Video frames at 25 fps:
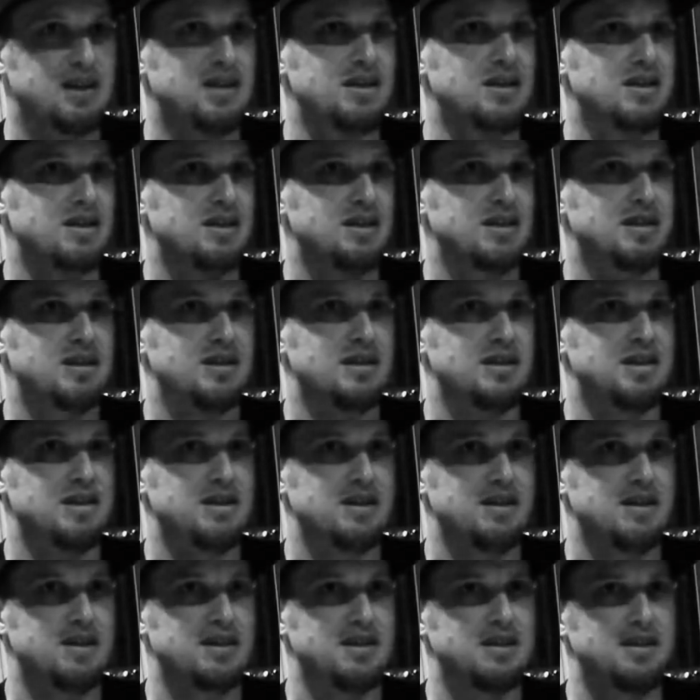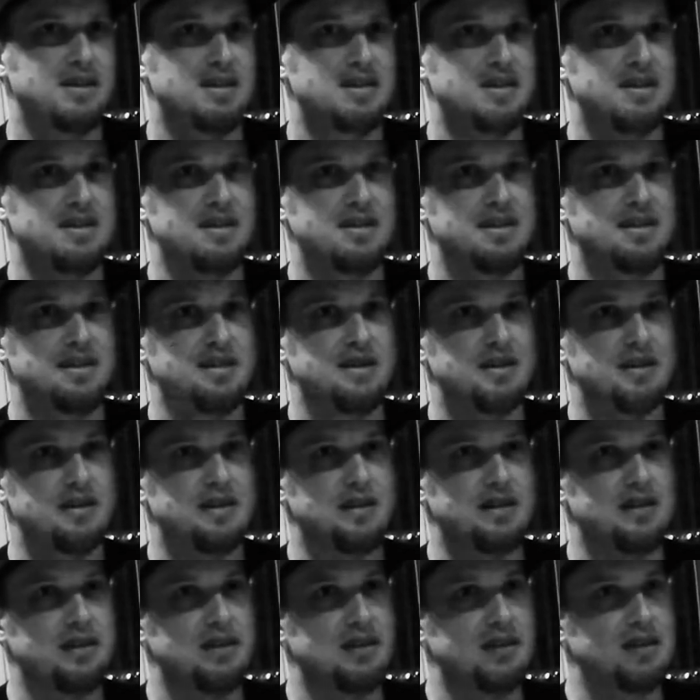So tell us the name
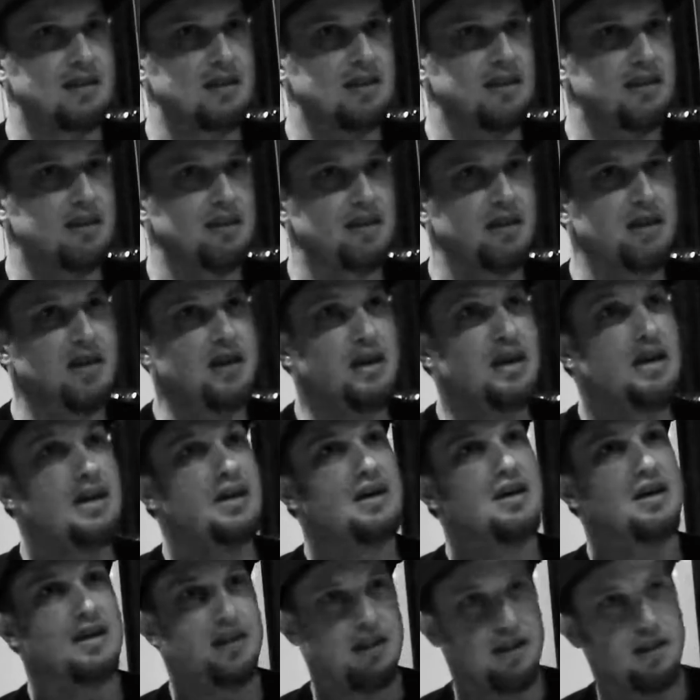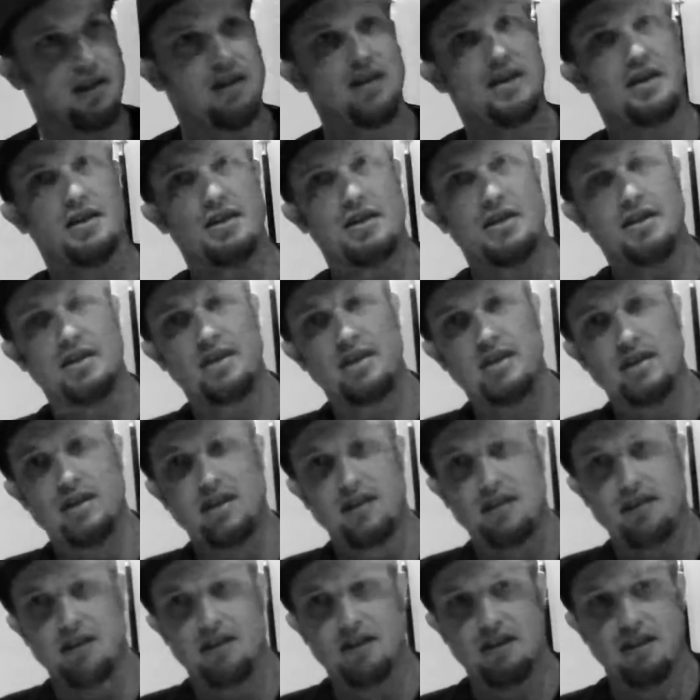of your record label and how did you guys start?